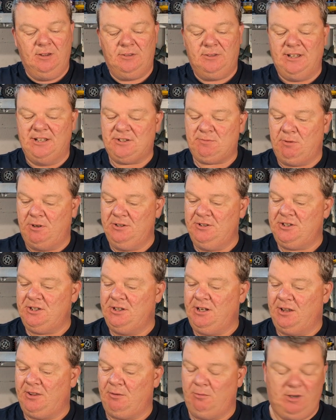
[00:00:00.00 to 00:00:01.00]
This one's
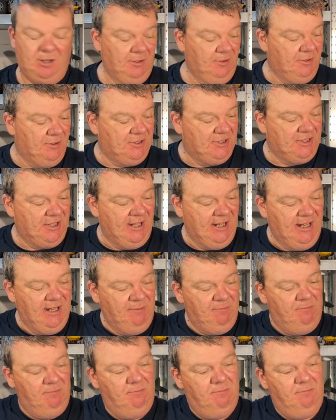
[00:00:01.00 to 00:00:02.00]
another one.
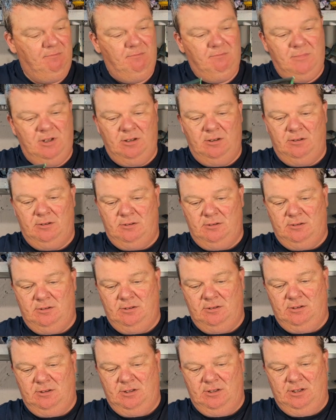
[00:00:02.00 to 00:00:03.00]
Same
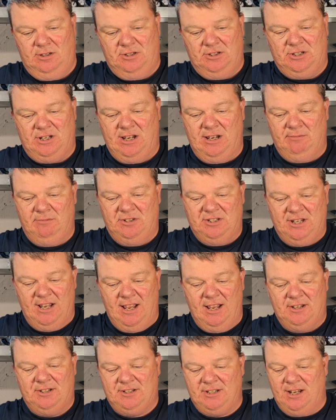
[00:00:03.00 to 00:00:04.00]

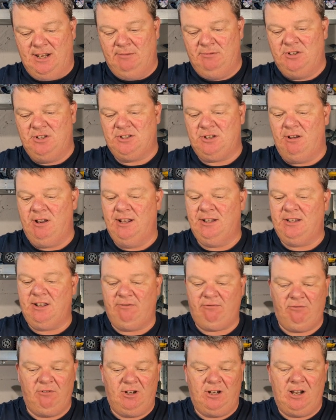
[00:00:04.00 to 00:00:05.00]
set, same design,
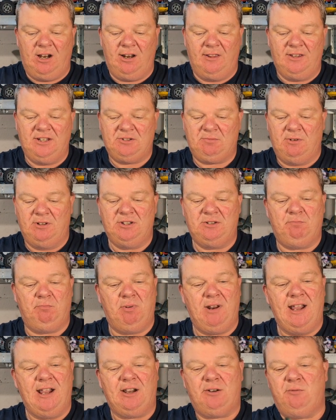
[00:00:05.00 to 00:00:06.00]
different colour. This one's
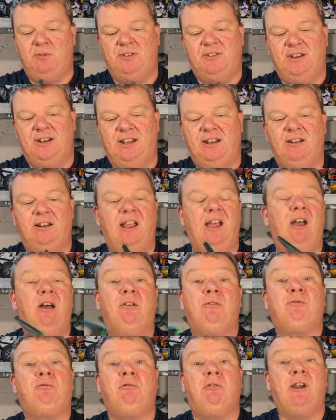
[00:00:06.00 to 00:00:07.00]
black with an inlet
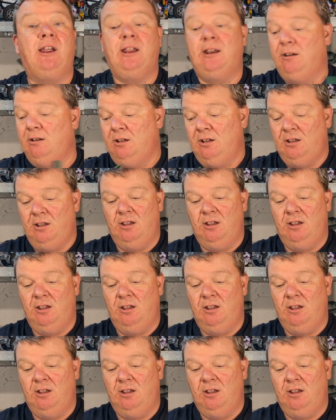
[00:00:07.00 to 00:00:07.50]
of green.